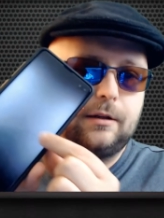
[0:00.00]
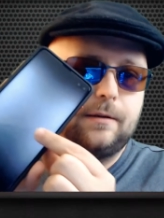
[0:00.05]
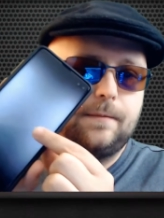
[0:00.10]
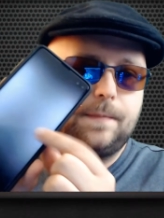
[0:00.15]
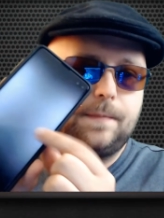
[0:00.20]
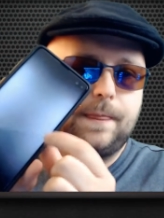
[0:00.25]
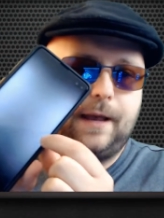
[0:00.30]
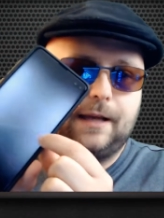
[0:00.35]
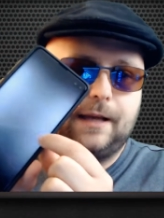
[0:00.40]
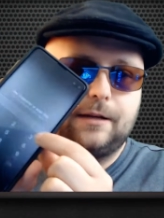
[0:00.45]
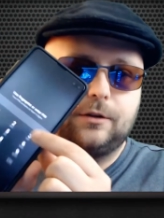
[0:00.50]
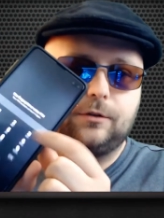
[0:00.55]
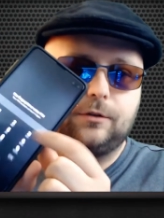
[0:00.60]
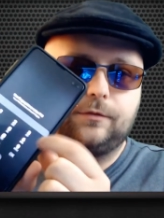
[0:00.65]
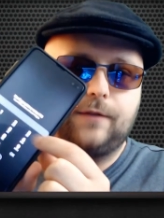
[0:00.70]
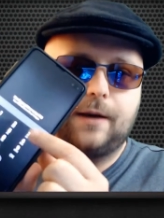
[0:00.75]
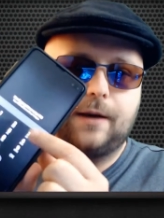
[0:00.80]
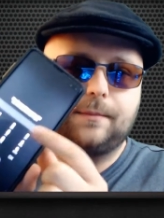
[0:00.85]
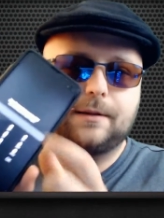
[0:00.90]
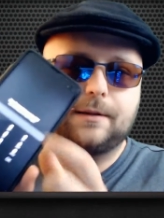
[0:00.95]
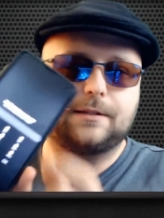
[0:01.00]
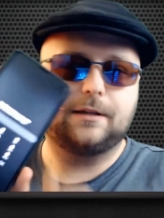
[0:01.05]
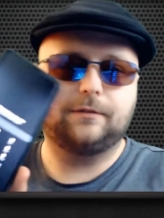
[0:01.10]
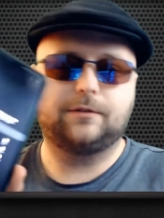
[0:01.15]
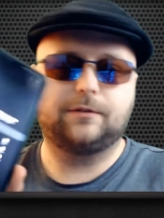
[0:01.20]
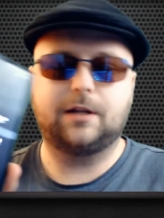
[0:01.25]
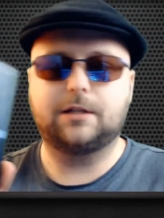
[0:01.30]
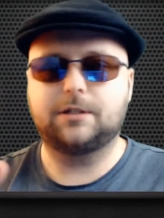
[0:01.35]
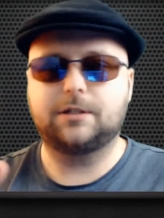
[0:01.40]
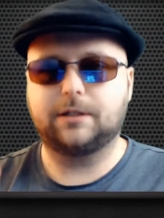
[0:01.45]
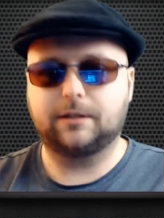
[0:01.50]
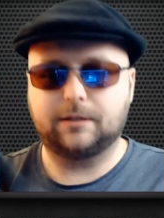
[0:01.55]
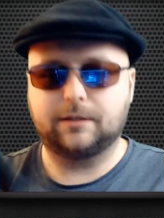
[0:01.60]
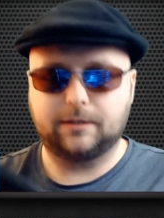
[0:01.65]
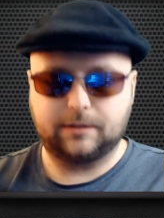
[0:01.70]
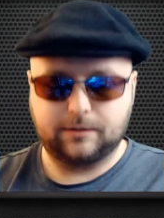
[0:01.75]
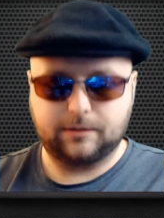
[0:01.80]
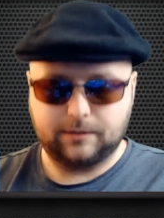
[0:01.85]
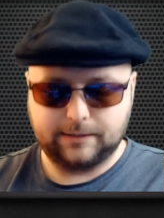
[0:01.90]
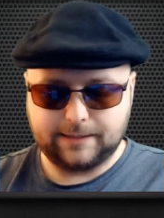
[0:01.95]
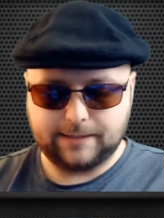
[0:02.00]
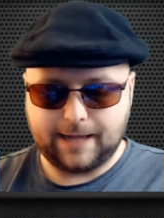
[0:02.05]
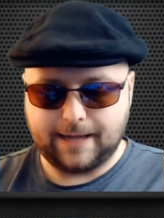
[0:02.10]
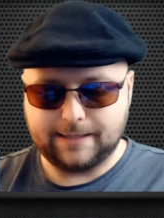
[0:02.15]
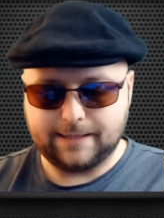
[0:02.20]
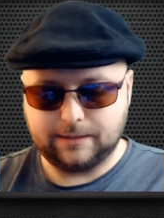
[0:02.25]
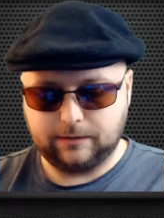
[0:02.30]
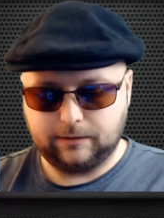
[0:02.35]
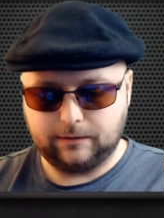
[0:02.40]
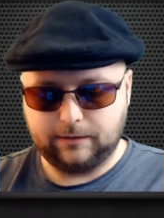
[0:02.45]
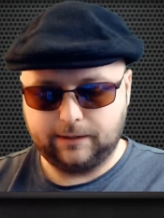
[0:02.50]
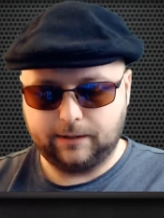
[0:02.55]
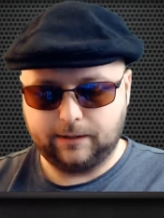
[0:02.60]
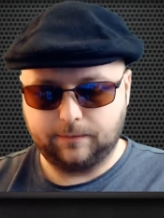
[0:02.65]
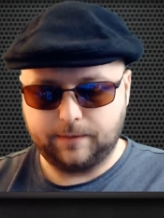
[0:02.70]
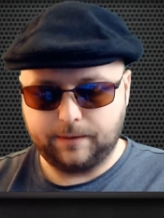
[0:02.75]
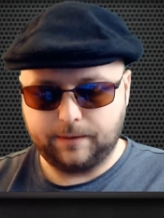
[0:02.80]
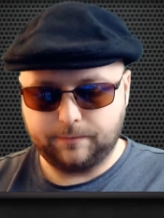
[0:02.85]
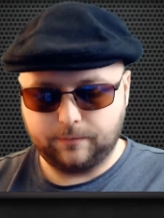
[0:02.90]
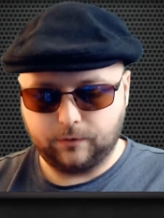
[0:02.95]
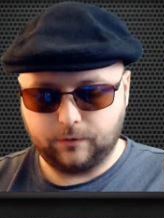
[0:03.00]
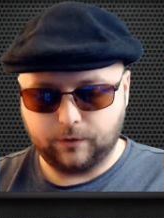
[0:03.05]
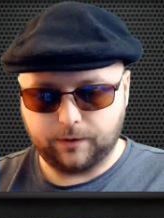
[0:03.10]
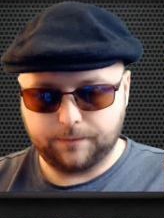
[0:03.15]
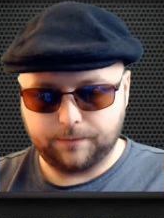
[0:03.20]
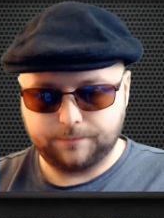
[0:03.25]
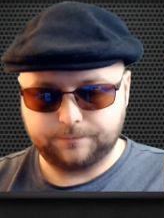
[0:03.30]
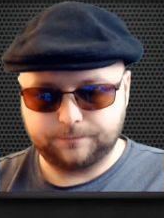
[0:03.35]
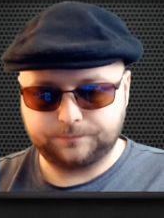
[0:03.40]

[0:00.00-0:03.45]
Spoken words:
I do find myself touching the sides a little bit more.